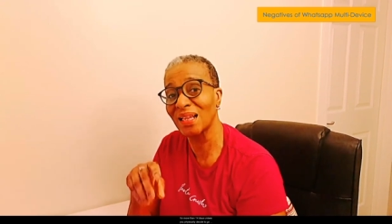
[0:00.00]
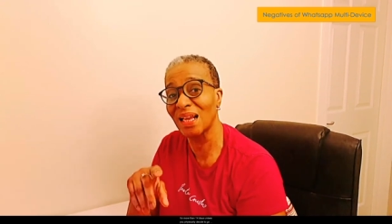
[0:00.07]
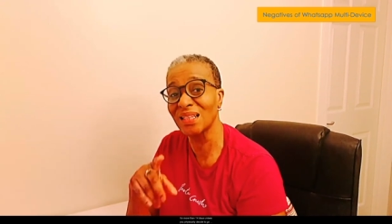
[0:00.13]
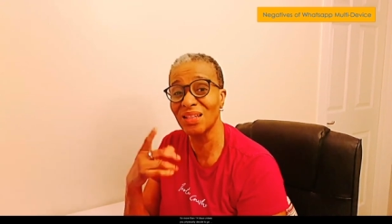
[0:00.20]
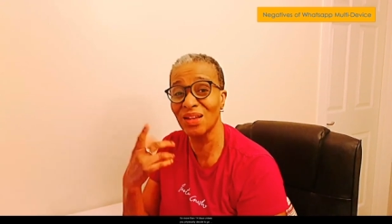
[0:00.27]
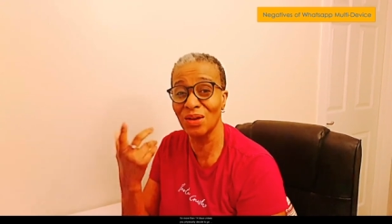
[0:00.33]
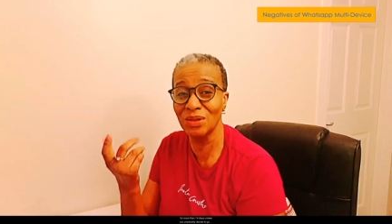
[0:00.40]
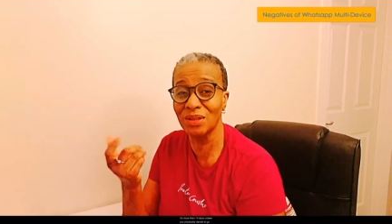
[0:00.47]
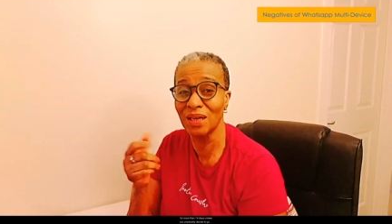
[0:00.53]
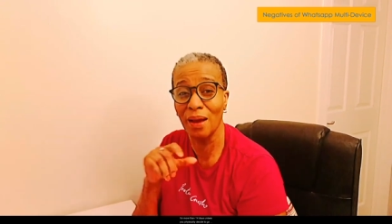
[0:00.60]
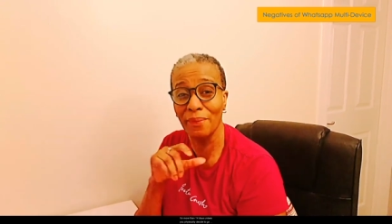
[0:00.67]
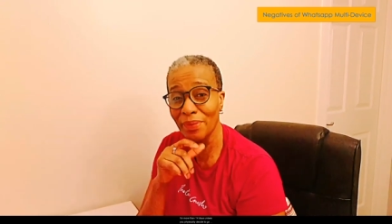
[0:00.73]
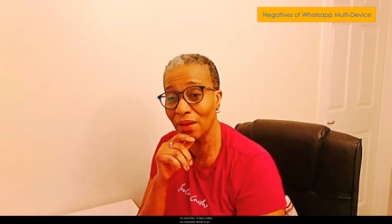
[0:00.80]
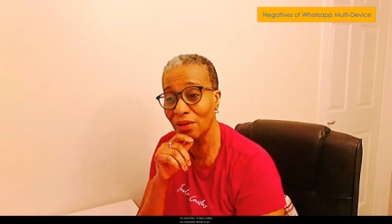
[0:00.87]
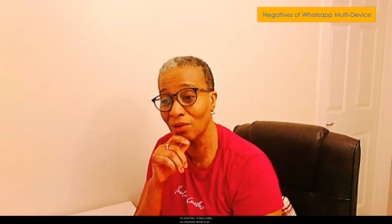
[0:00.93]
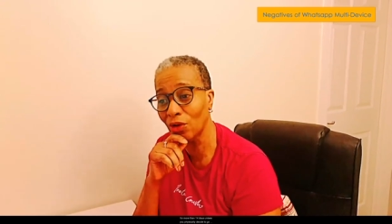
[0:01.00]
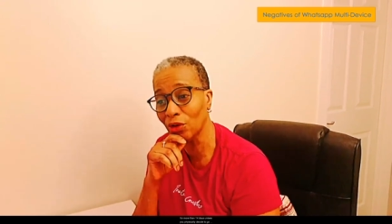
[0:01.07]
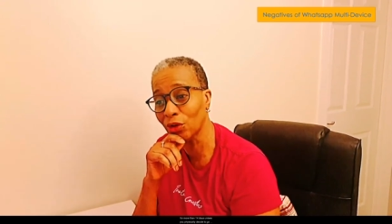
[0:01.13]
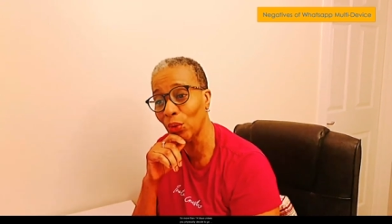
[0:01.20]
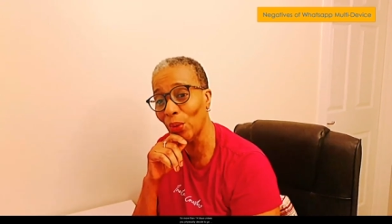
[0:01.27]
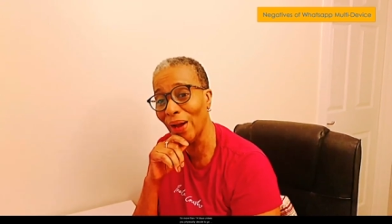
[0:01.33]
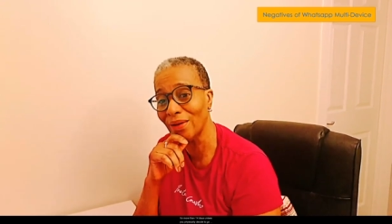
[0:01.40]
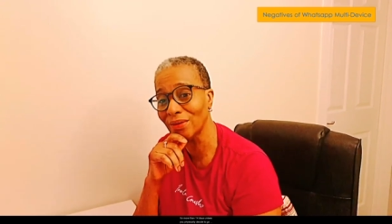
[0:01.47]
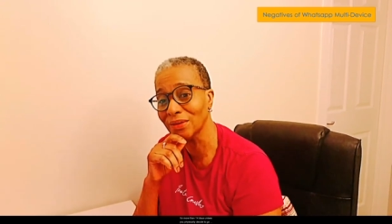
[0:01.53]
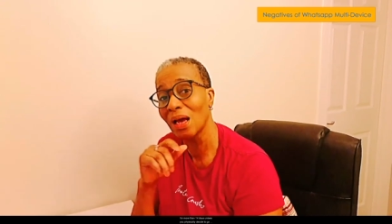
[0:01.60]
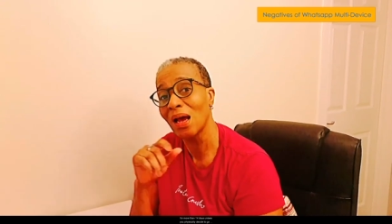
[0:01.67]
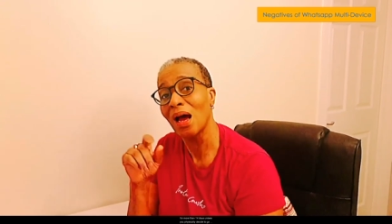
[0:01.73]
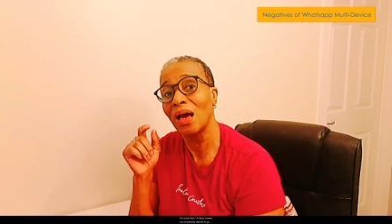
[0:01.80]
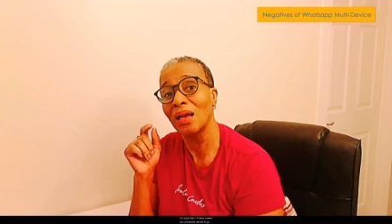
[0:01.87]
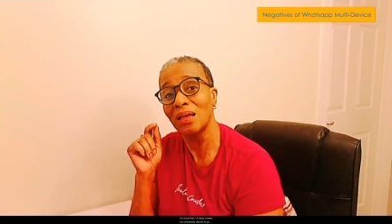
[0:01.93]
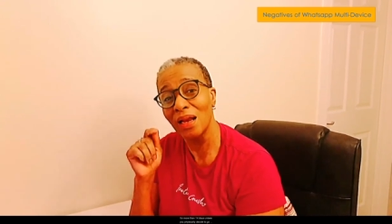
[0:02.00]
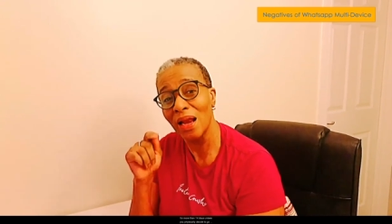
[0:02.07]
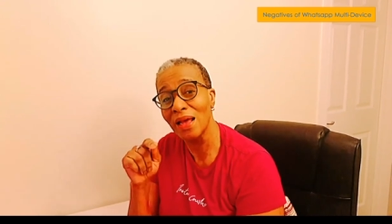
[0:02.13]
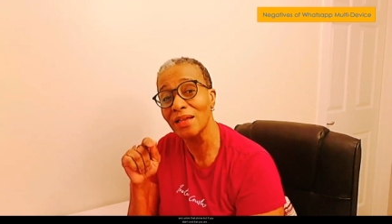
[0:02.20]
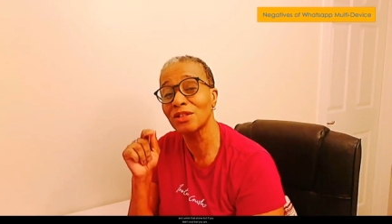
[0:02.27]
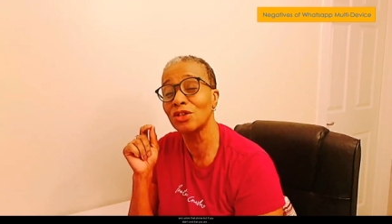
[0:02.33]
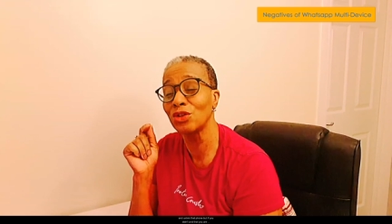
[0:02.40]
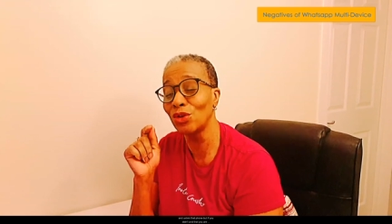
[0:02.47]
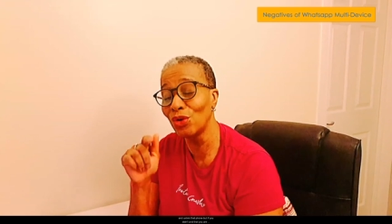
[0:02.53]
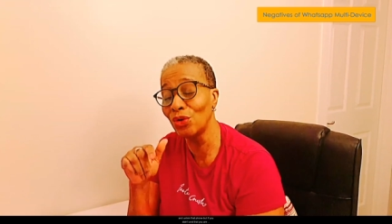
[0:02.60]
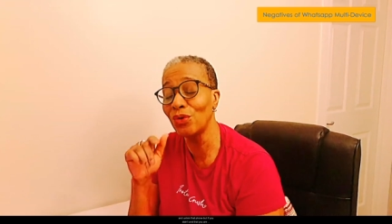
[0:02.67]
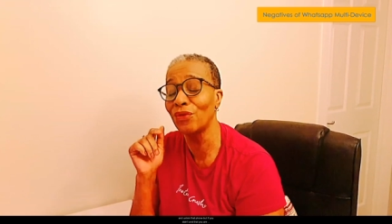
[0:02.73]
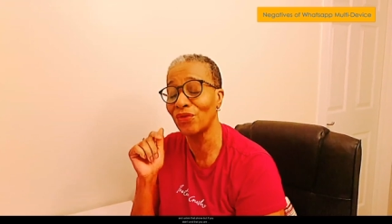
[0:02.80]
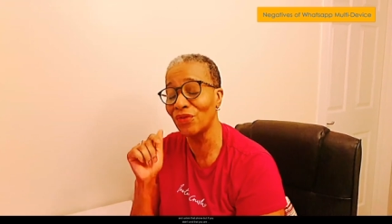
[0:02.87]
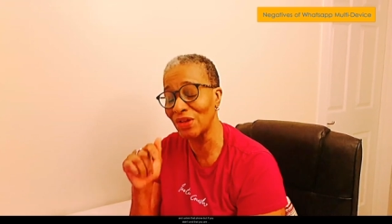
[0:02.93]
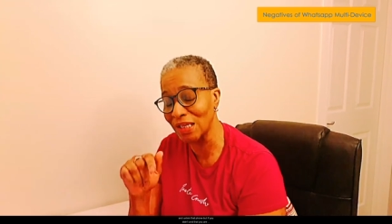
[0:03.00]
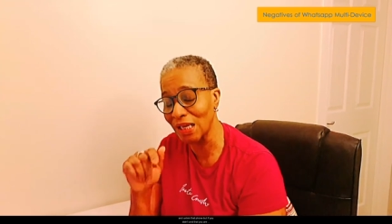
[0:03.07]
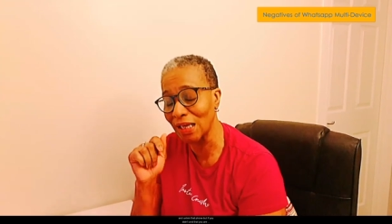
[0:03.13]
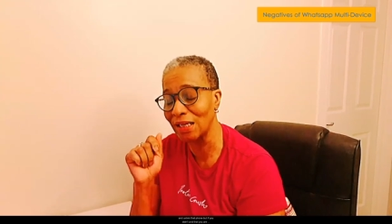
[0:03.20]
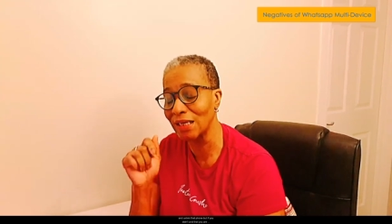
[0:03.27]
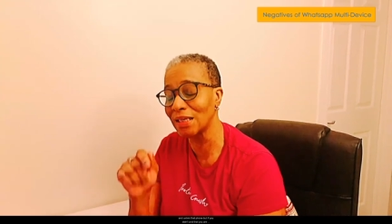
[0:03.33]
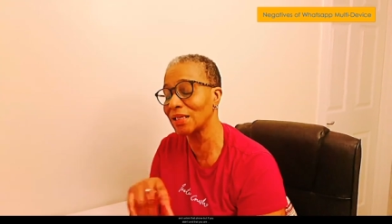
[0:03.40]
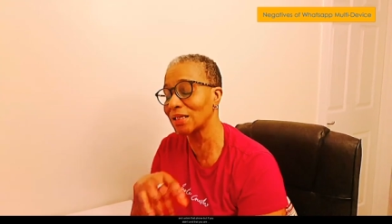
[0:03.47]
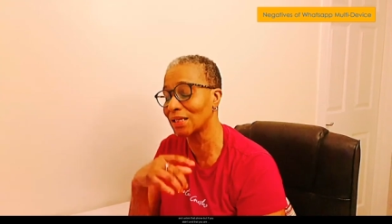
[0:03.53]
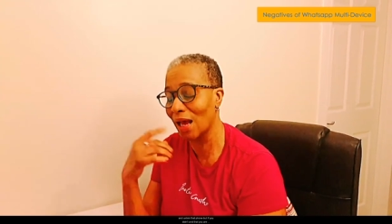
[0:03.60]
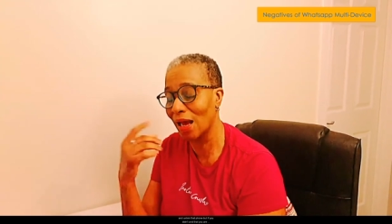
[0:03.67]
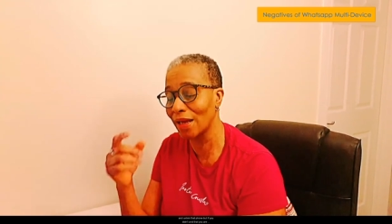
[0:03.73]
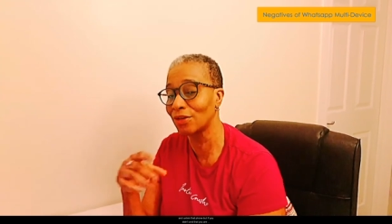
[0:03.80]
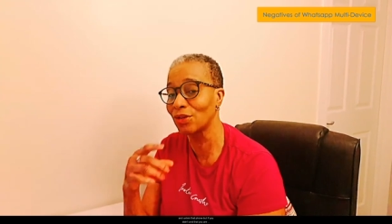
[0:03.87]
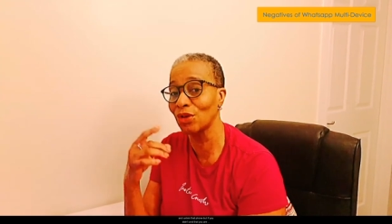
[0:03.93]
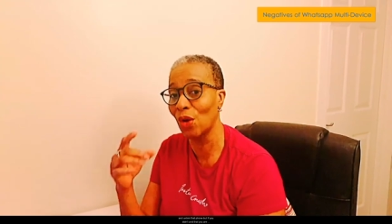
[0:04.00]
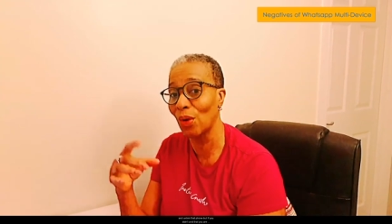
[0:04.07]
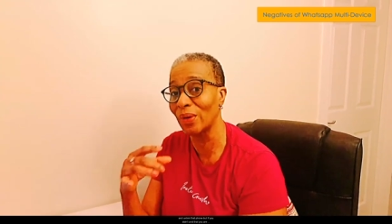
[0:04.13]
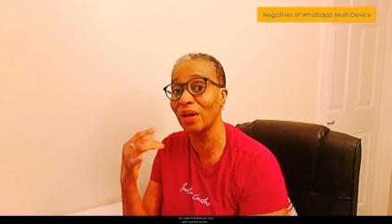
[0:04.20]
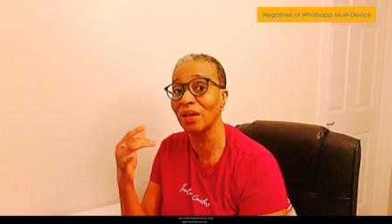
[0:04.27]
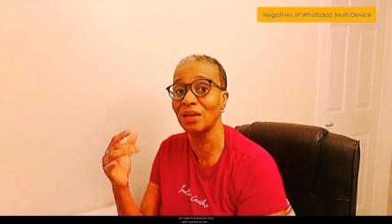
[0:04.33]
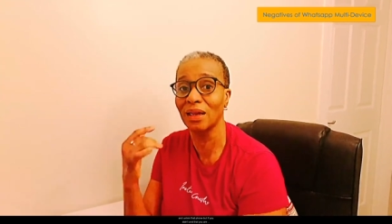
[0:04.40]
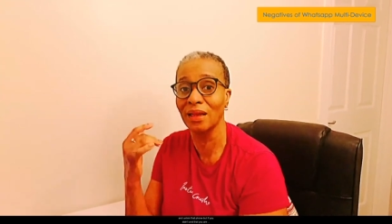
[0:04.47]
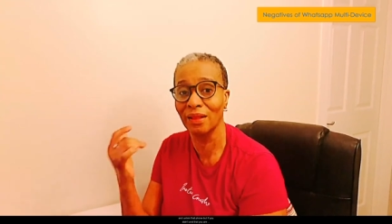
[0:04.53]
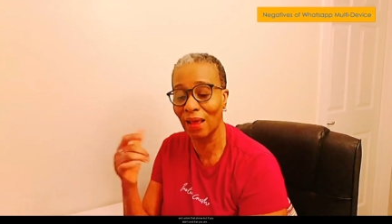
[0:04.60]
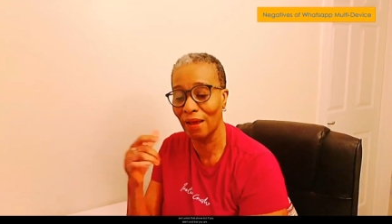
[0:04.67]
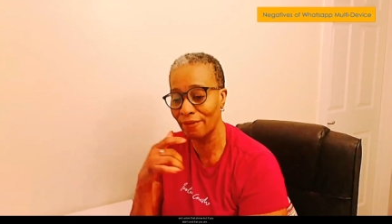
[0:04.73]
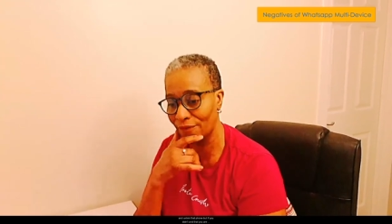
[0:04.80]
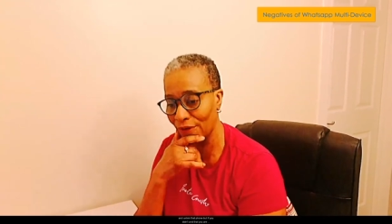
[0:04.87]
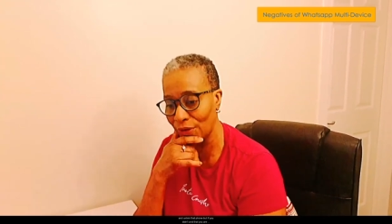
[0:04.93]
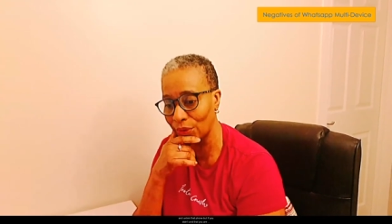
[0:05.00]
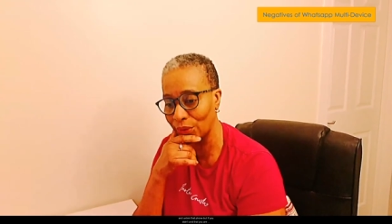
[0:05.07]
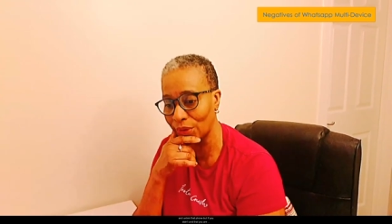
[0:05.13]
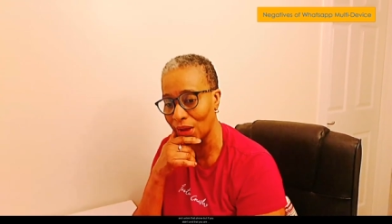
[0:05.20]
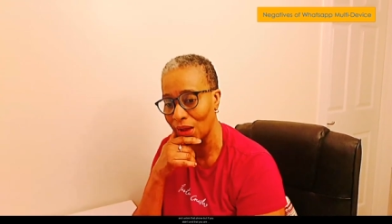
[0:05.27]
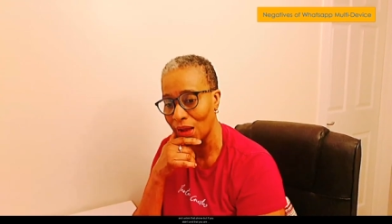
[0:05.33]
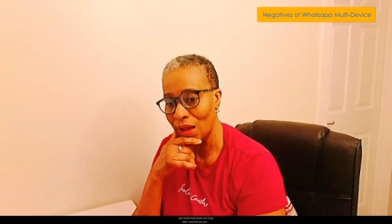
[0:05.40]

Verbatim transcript: that's the only time they'll lock you out unless you physically decide to go and unlink that phone.